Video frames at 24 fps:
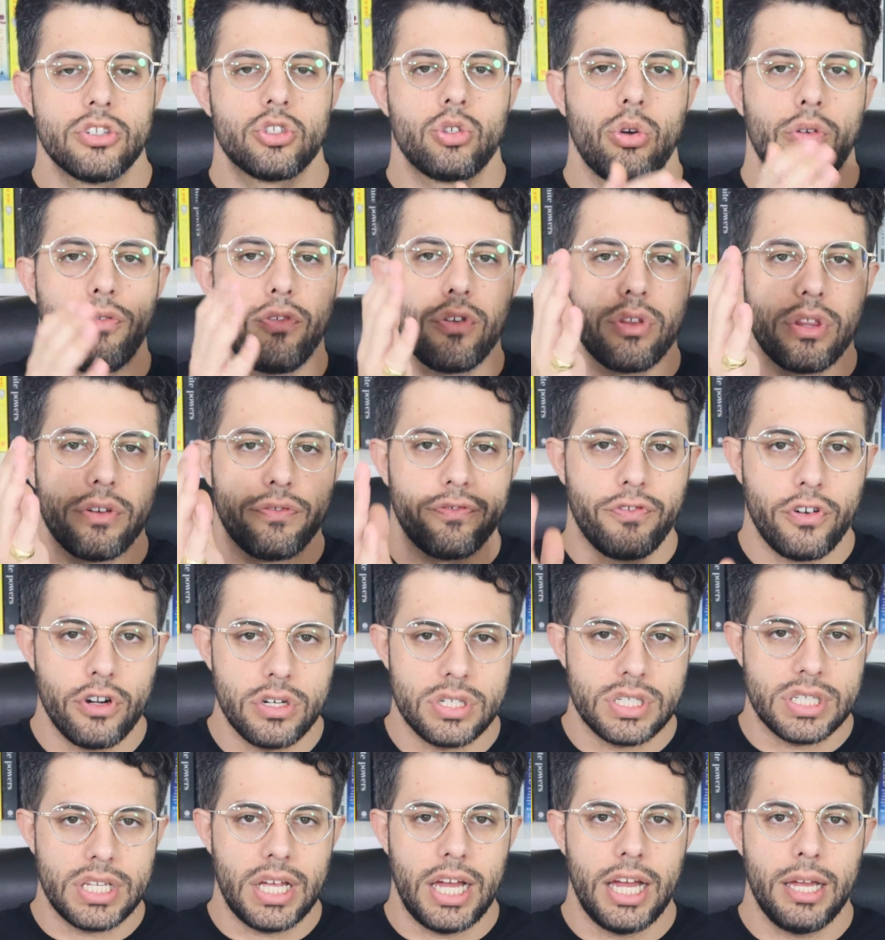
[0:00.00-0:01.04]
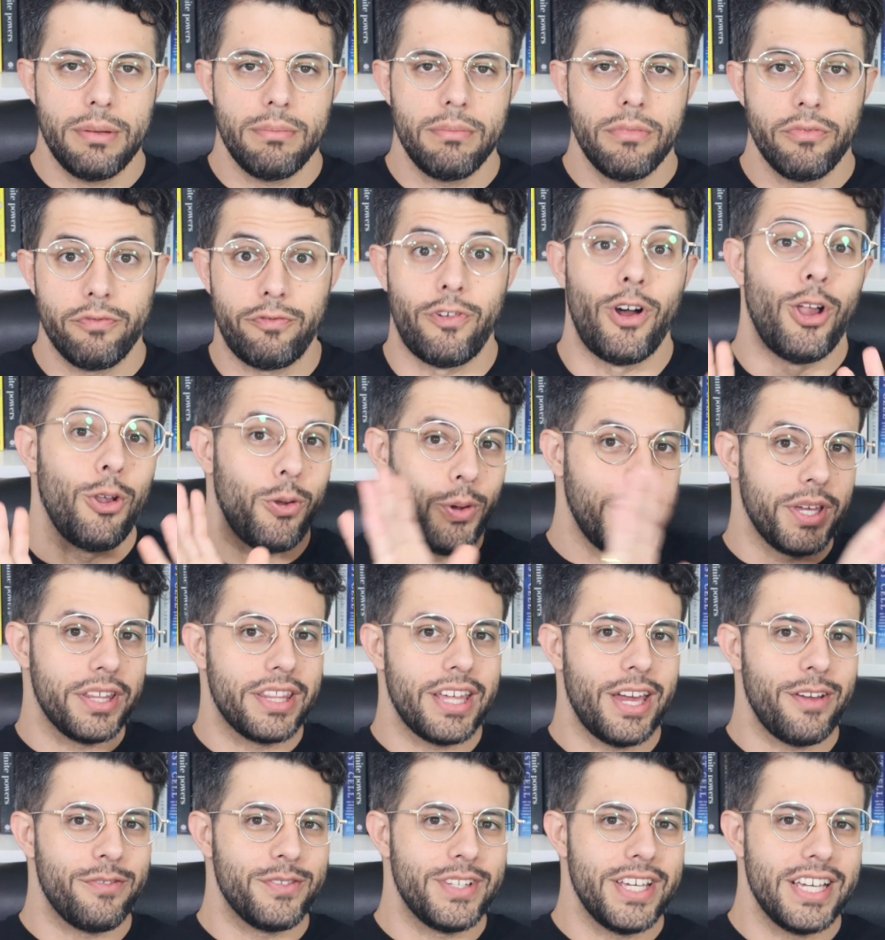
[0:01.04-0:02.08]
So for the first time following
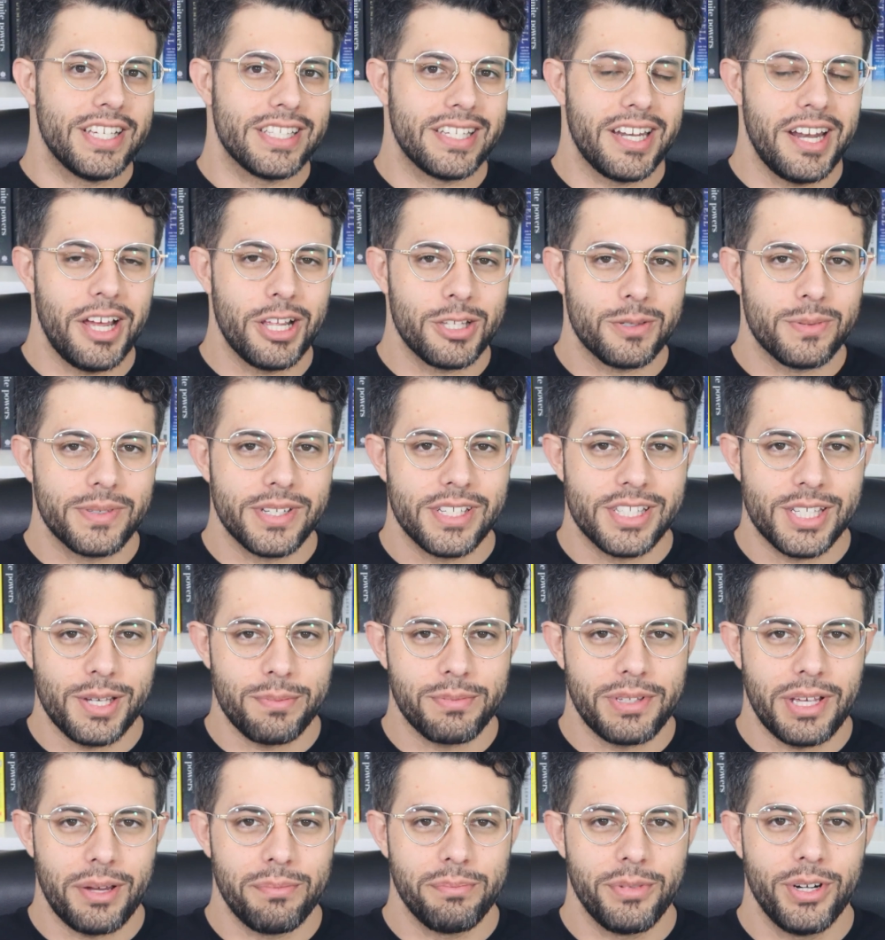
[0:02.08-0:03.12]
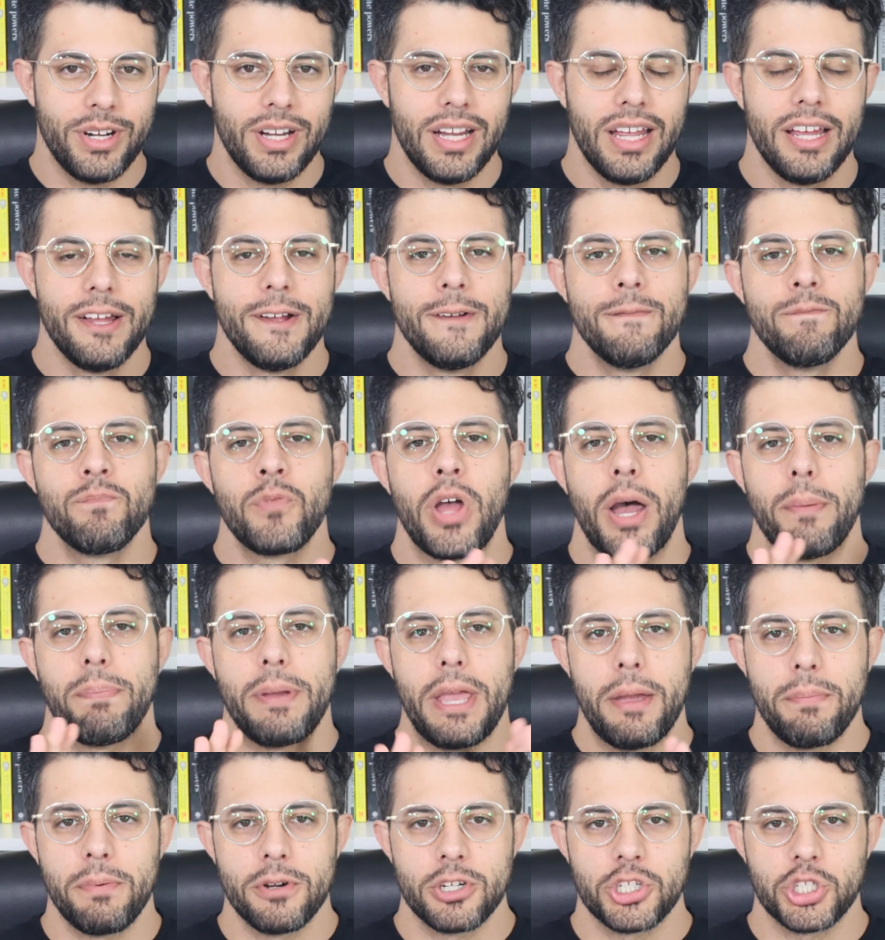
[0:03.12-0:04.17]
the FDA's announcement in September, a
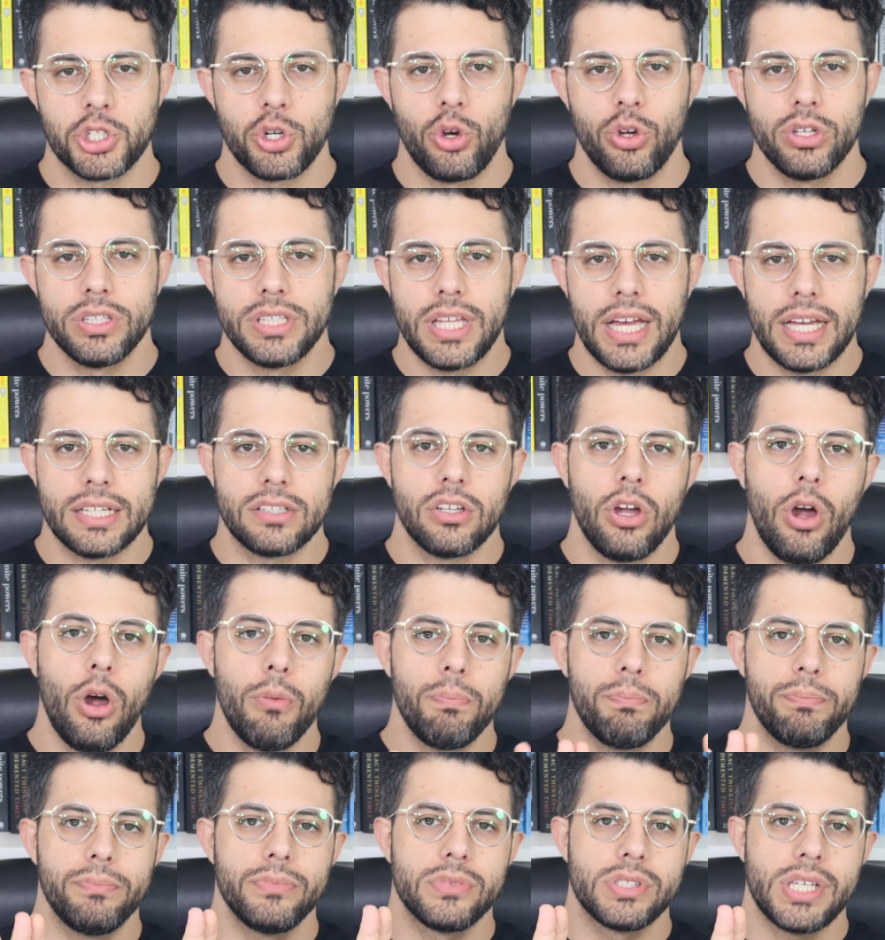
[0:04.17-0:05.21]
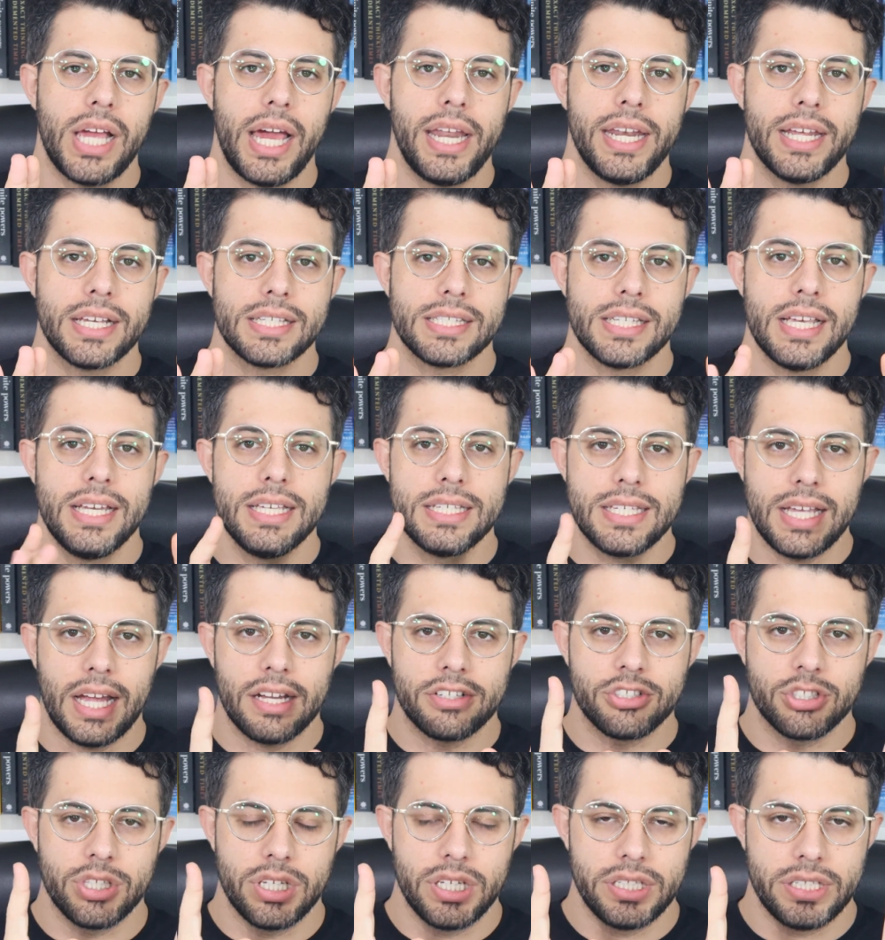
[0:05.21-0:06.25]
paper showed that, Xanax is
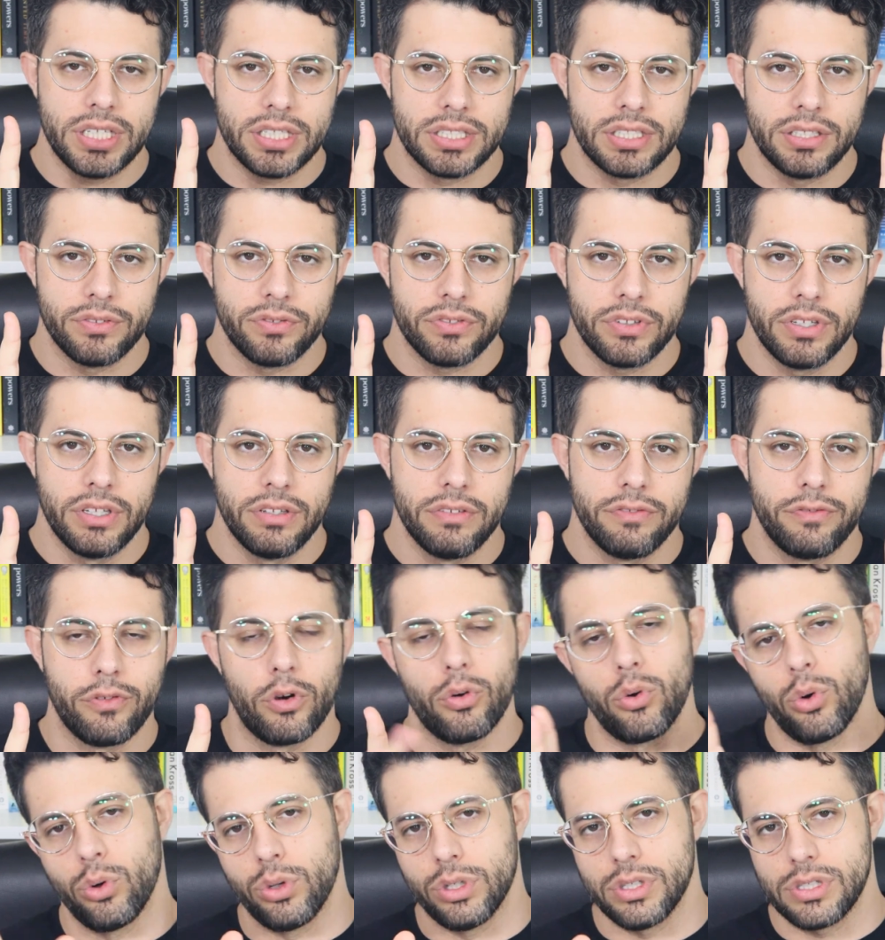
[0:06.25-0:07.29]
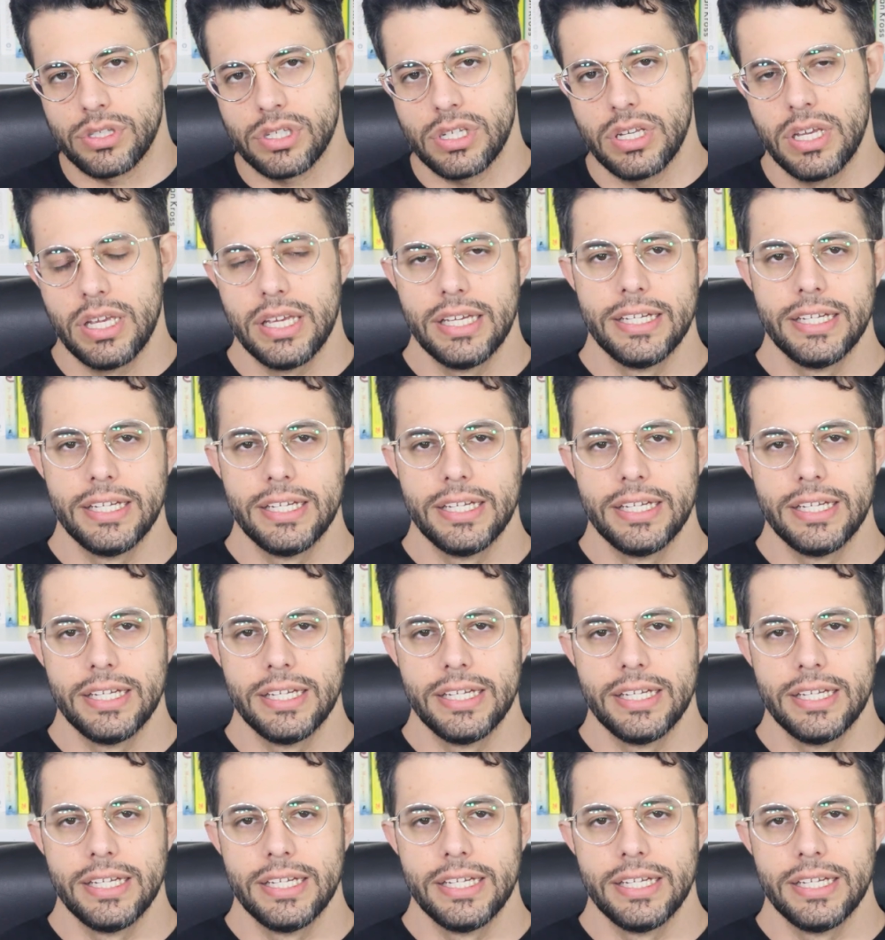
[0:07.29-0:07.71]
actually addictive for rodents.